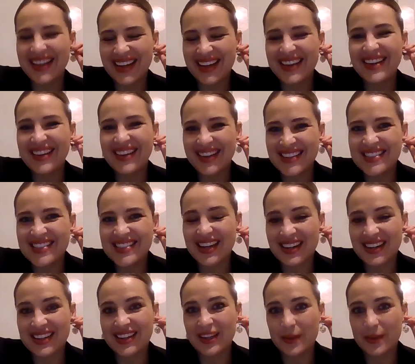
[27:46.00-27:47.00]
But it doesn't always
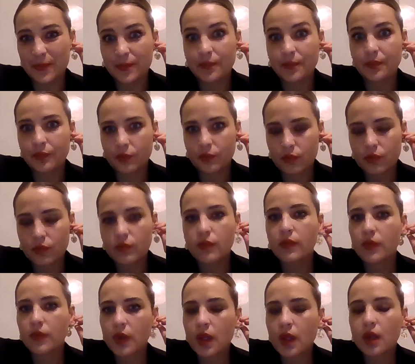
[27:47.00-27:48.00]
have to be a software project.